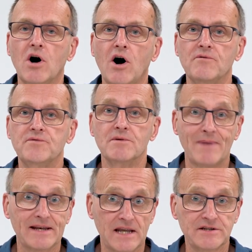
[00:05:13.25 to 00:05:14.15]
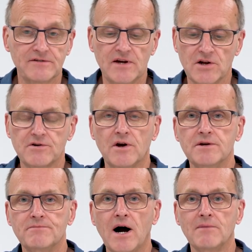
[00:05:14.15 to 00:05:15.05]
of the magnetic field around
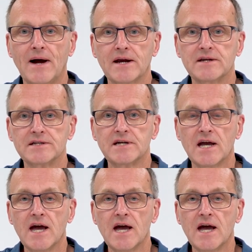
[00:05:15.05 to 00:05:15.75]
a bar magnet,